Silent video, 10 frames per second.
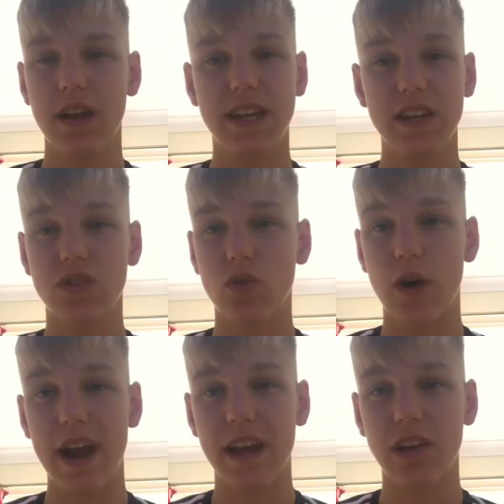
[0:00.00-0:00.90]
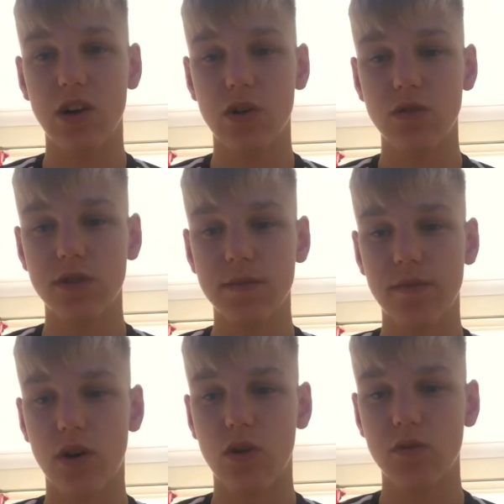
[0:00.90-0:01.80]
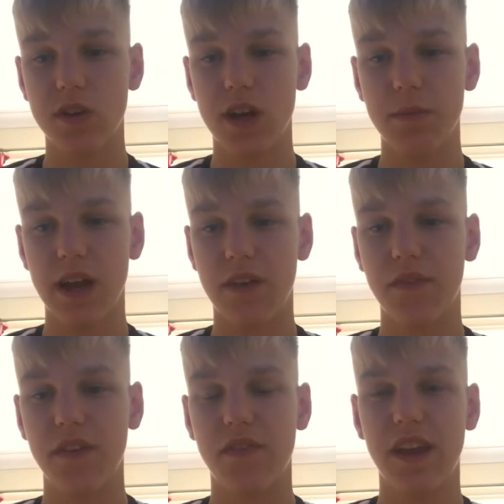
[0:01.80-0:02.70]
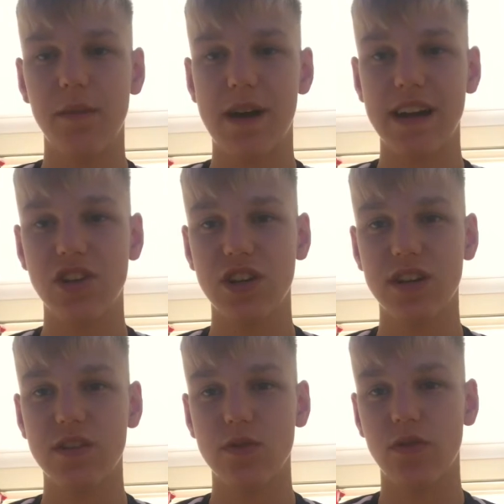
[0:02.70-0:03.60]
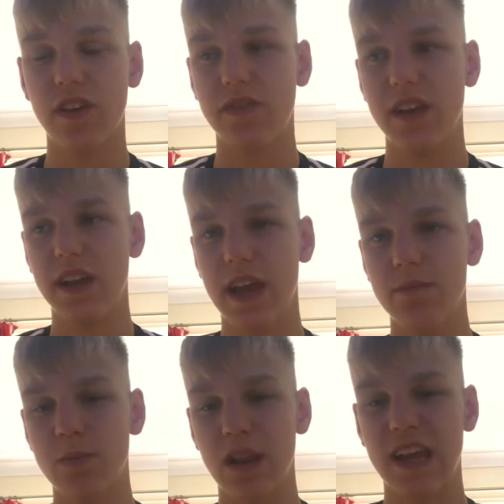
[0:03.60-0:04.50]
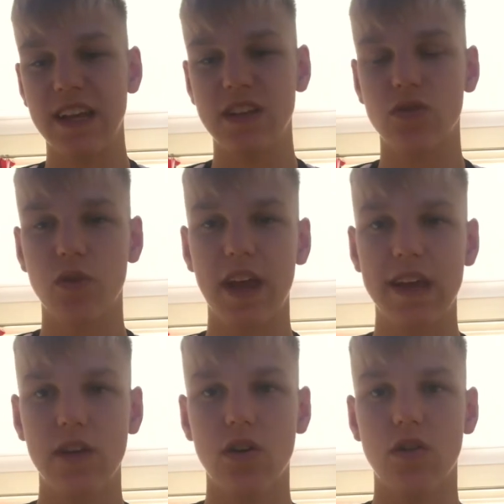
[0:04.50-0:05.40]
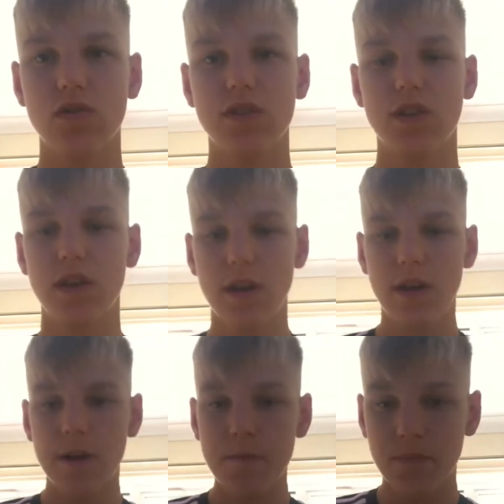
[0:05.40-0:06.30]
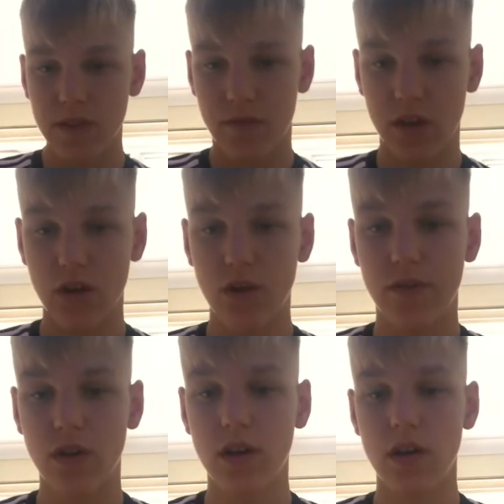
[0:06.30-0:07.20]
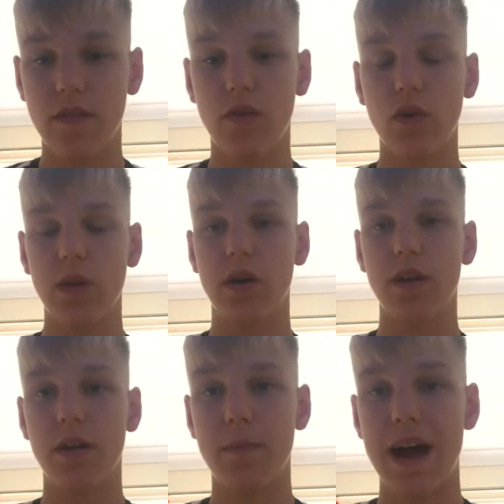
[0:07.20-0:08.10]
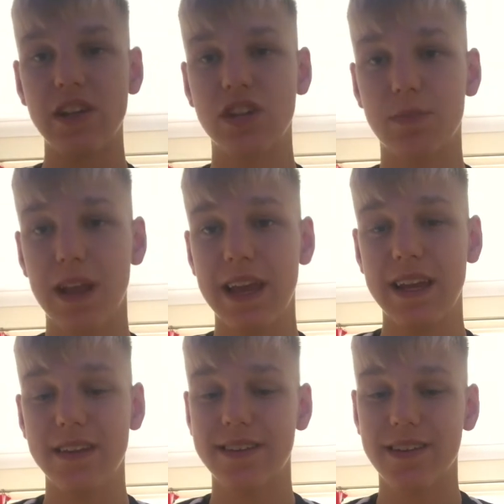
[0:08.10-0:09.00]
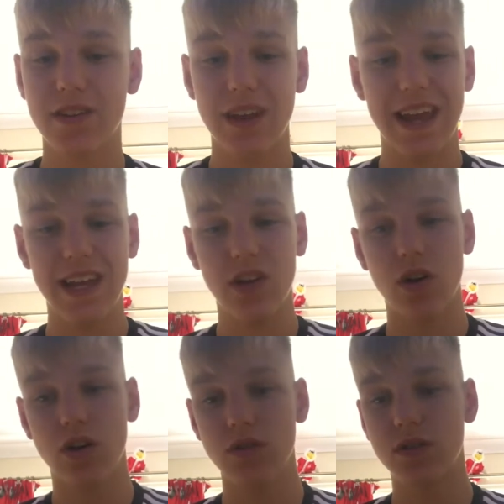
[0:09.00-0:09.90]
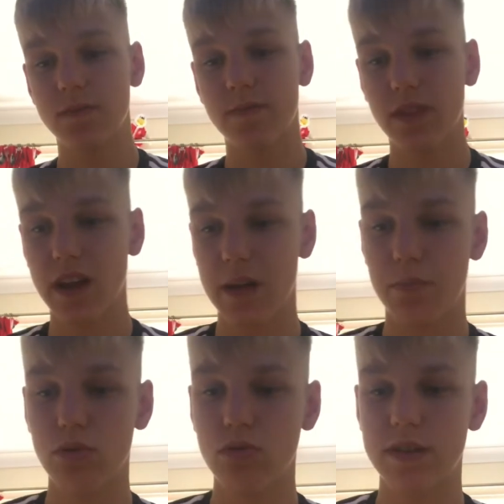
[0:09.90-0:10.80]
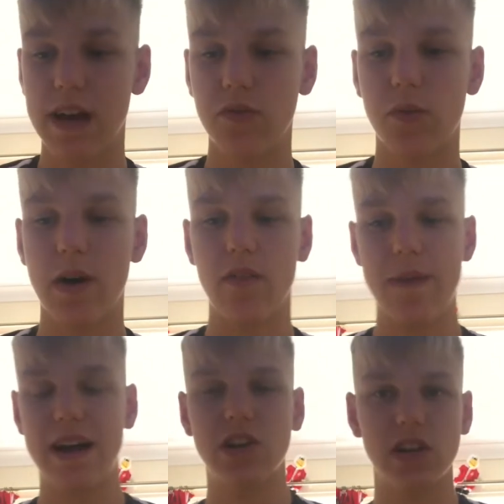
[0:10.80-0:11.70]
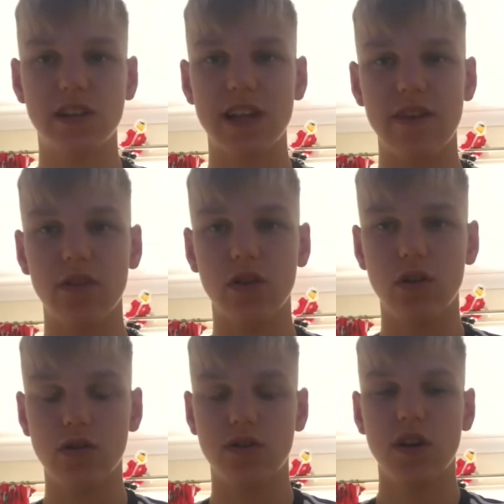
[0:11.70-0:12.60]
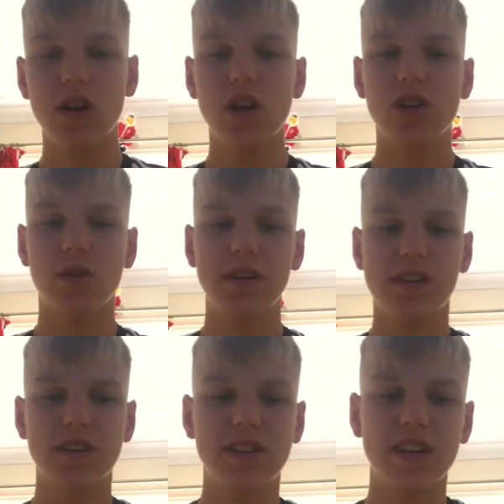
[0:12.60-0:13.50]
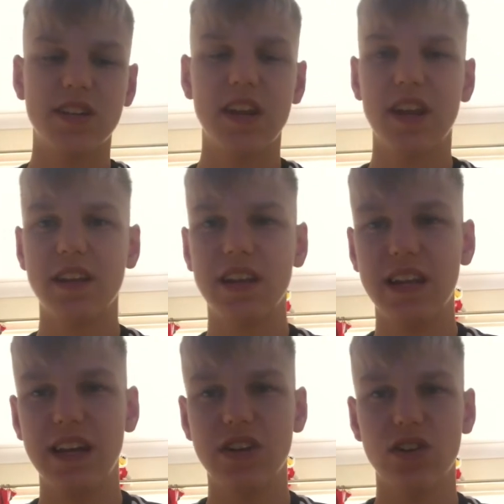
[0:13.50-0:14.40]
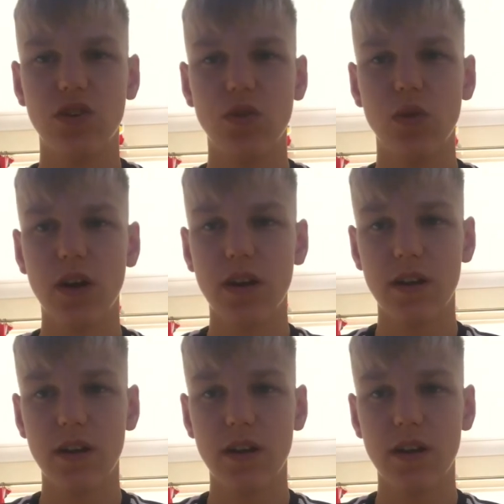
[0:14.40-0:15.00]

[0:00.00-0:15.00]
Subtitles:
he didn't score any goals. For Oldham, he had 15 matches or 15 games played. He scored 8 goals. For Yeovil, 41 matches played, 8 goals. And Poole Town, 12 matches, 7 goals. So he's consistent in the League 2